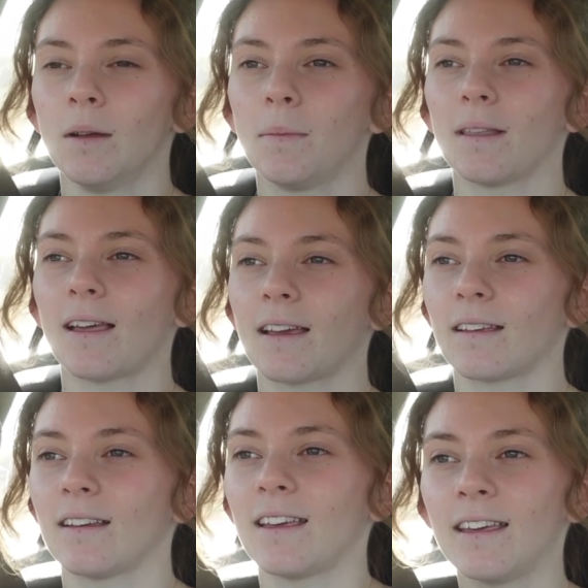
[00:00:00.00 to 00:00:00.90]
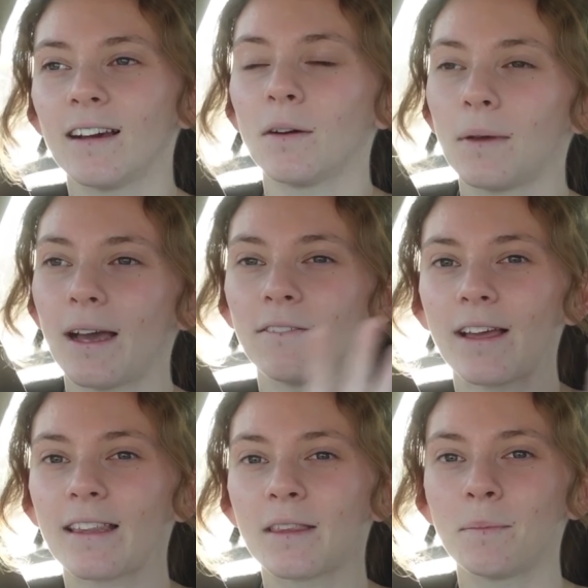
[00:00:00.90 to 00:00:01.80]
but like here we have
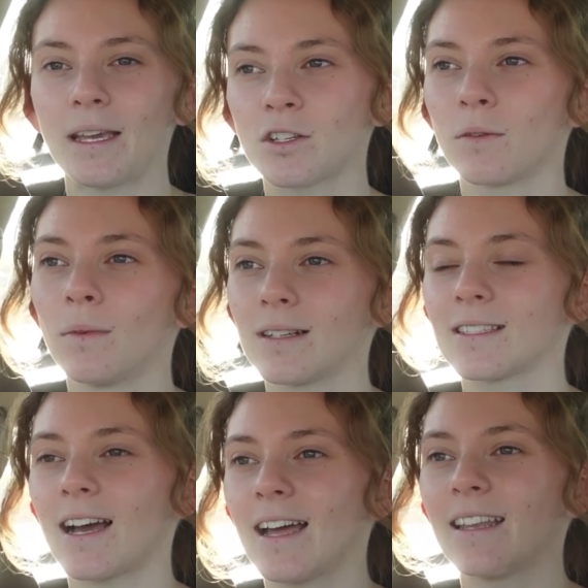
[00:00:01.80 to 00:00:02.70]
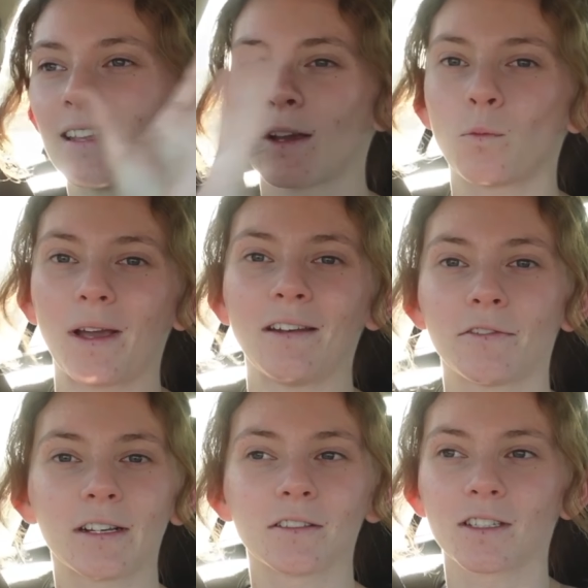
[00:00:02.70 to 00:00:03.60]
like the beach on one side and like wheat
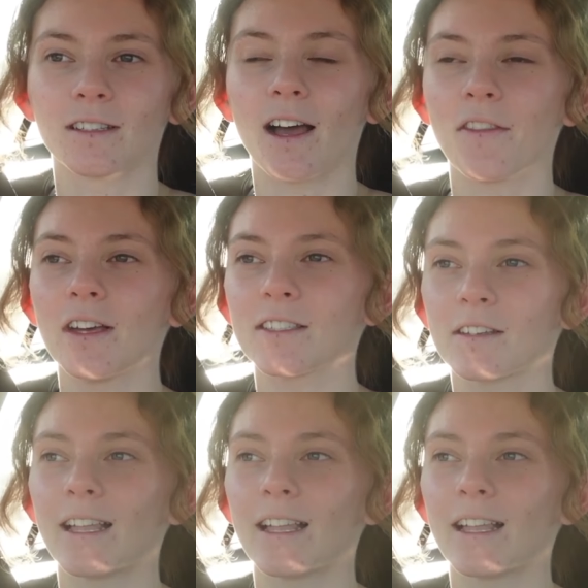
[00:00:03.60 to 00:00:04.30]
fields on the other, so